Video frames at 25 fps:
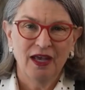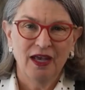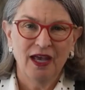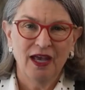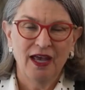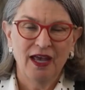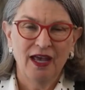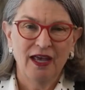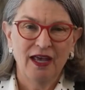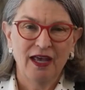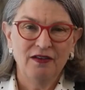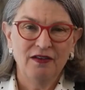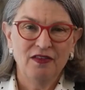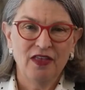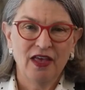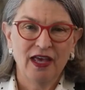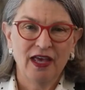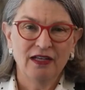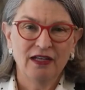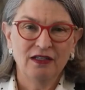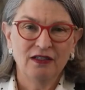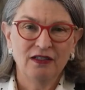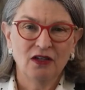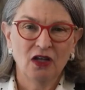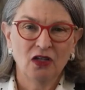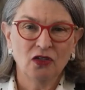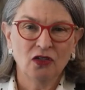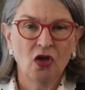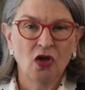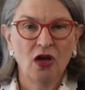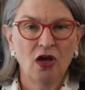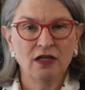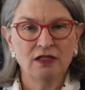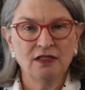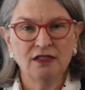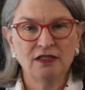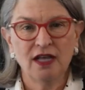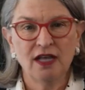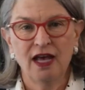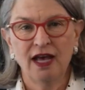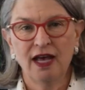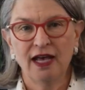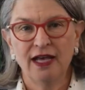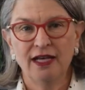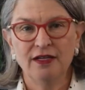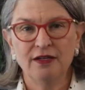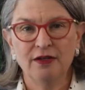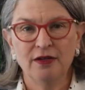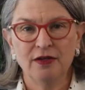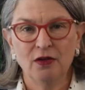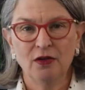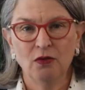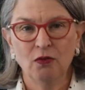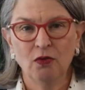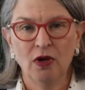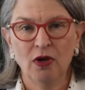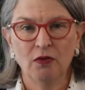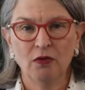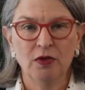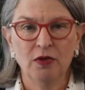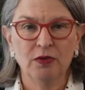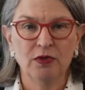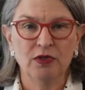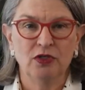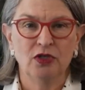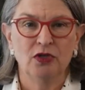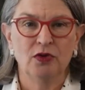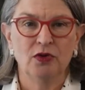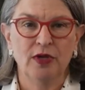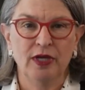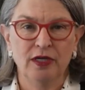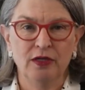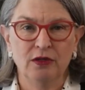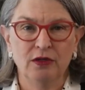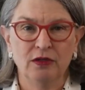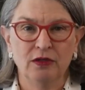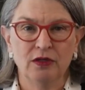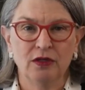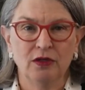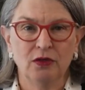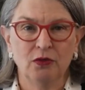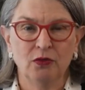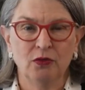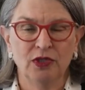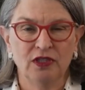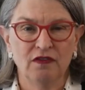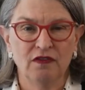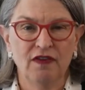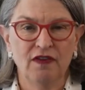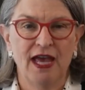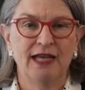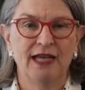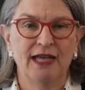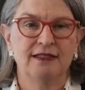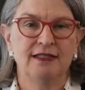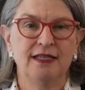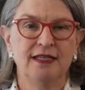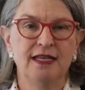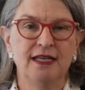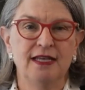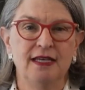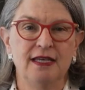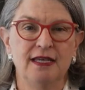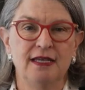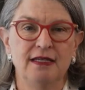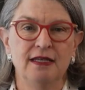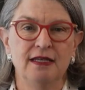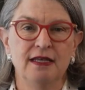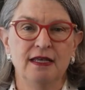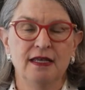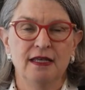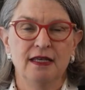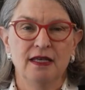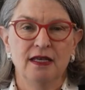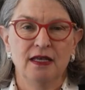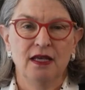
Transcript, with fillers: And that alongside what we were doing with the vaccine,